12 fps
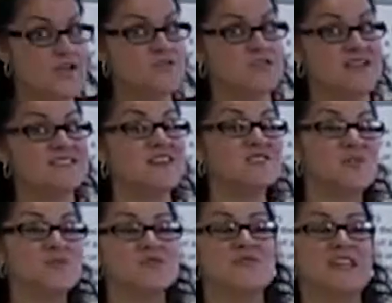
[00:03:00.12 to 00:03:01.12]
So that tells you it
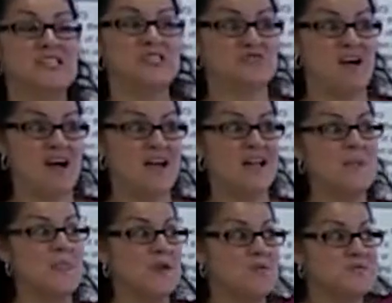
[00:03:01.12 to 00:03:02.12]
was already dry,
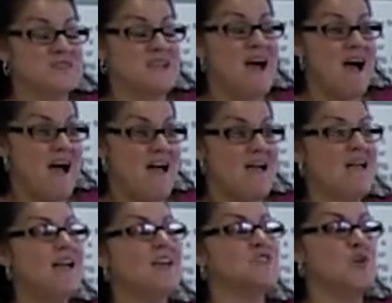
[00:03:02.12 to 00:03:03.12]
it was hot.
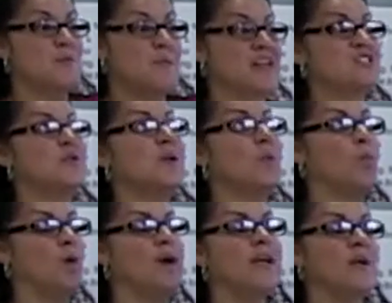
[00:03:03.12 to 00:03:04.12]
So imagine
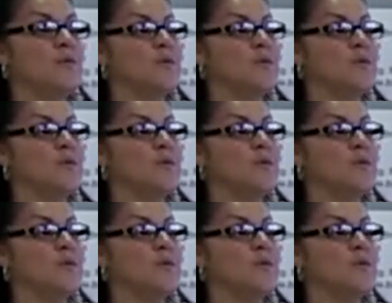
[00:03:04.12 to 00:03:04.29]
what it